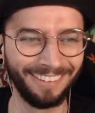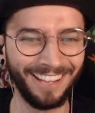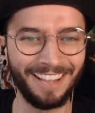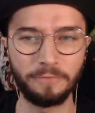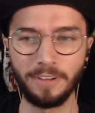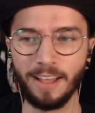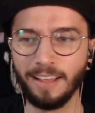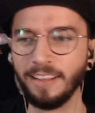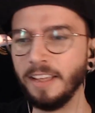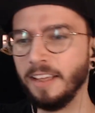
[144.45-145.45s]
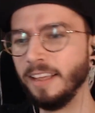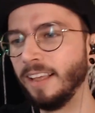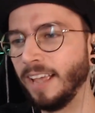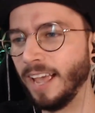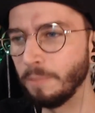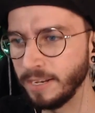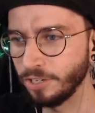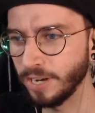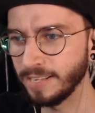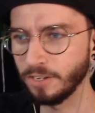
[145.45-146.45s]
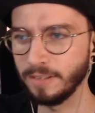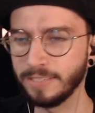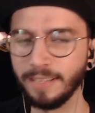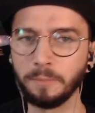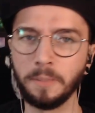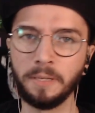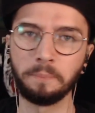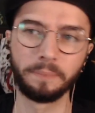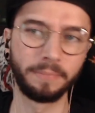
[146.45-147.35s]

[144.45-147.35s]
If not, and my chat's not telling me.